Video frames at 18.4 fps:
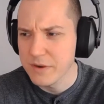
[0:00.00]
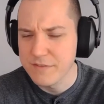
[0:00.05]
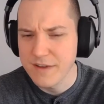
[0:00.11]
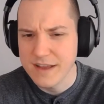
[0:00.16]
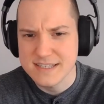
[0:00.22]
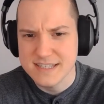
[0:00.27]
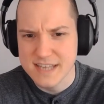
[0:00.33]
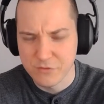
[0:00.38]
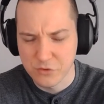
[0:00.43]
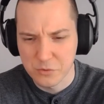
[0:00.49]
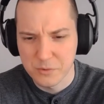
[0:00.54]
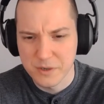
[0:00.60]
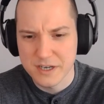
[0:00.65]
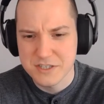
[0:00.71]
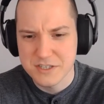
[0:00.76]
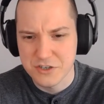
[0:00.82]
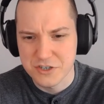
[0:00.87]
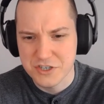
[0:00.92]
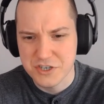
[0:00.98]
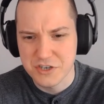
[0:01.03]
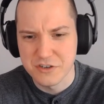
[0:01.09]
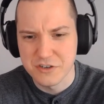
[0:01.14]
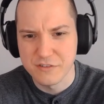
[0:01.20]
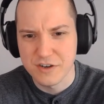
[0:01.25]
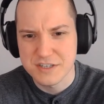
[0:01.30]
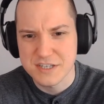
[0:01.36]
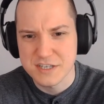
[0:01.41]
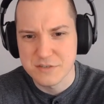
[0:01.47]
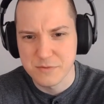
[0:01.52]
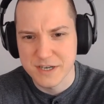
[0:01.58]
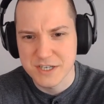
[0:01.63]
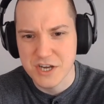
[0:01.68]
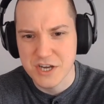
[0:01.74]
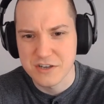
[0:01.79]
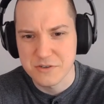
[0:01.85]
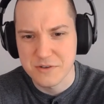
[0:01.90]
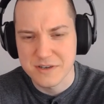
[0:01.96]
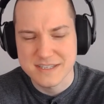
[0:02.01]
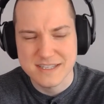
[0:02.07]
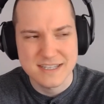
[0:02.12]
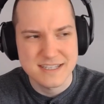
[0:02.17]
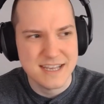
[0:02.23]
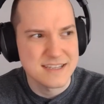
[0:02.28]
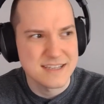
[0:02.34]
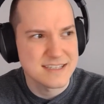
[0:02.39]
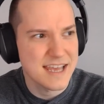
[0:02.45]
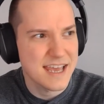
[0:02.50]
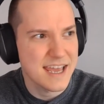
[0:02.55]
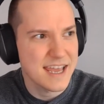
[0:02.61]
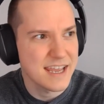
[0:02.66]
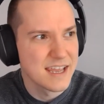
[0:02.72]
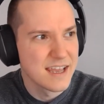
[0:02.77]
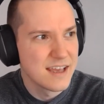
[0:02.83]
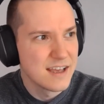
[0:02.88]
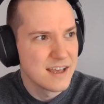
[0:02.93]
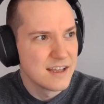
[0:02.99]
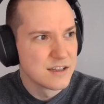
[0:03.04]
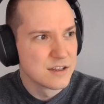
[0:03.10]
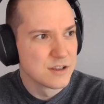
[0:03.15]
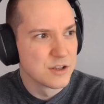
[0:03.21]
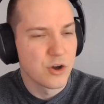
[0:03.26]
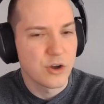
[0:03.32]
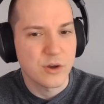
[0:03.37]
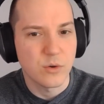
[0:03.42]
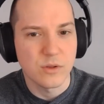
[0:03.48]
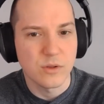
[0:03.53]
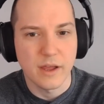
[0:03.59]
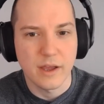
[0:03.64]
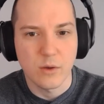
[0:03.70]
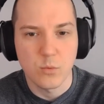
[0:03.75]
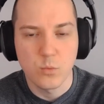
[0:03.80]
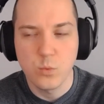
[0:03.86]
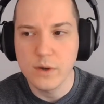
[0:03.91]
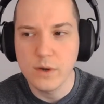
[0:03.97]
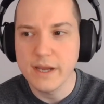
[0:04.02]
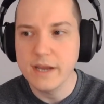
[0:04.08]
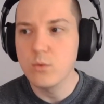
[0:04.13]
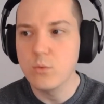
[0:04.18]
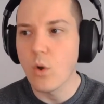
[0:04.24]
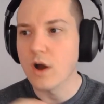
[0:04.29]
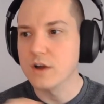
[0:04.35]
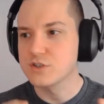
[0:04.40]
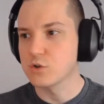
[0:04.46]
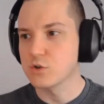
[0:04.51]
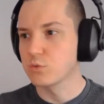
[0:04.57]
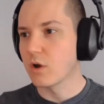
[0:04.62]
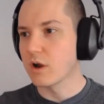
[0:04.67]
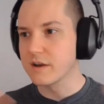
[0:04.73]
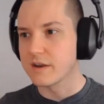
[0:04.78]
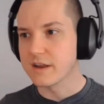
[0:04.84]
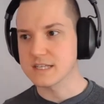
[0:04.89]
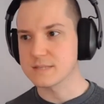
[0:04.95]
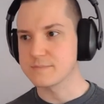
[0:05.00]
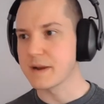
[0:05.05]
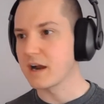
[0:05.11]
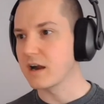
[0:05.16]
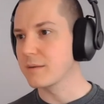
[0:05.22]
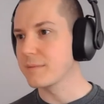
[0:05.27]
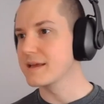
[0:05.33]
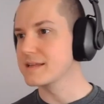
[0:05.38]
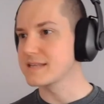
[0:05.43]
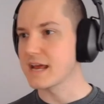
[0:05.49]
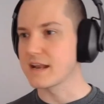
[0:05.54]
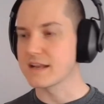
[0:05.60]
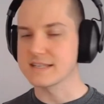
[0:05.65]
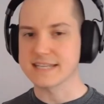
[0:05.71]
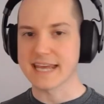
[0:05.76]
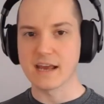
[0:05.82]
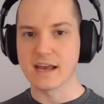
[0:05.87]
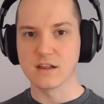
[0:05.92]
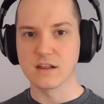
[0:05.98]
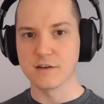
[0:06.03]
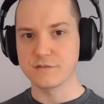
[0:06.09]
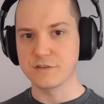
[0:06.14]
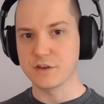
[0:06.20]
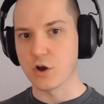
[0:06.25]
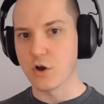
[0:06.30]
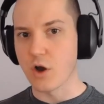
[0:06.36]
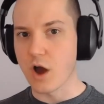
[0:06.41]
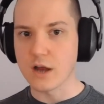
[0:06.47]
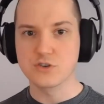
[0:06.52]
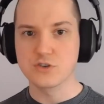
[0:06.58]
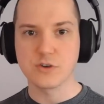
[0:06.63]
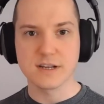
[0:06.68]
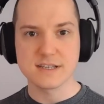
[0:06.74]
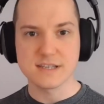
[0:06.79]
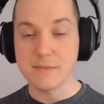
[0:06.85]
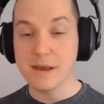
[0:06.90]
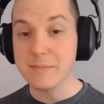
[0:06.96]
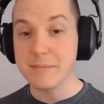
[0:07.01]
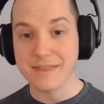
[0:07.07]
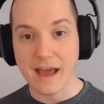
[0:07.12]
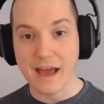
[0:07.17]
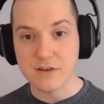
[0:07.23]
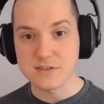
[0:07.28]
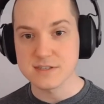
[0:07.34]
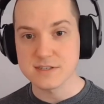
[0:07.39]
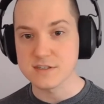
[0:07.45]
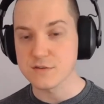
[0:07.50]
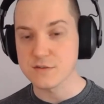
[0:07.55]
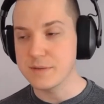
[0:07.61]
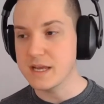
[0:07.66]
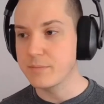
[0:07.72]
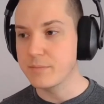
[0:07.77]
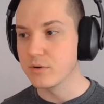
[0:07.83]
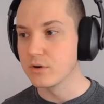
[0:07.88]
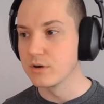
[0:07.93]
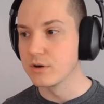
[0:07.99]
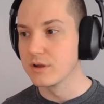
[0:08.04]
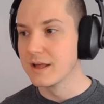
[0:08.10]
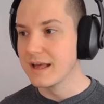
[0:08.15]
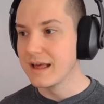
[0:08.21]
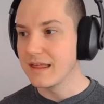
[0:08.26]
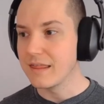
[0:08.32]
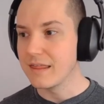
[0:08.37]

we've had several research universities reach out to us and say, look, we want to run an experiment at a scale of hundreds and maybe thousands of people.